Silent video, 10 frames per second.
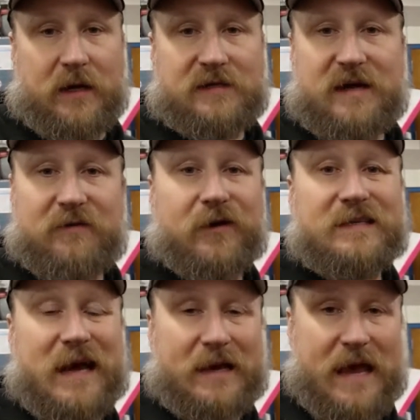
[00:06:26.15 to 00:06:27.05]
It's not very
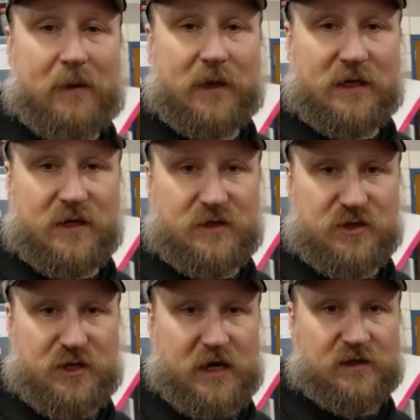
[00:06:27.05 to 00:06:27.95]
dynamic. It doesn't
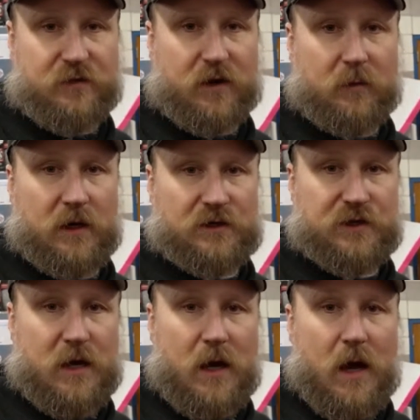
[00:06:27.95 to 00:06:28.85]
change very much.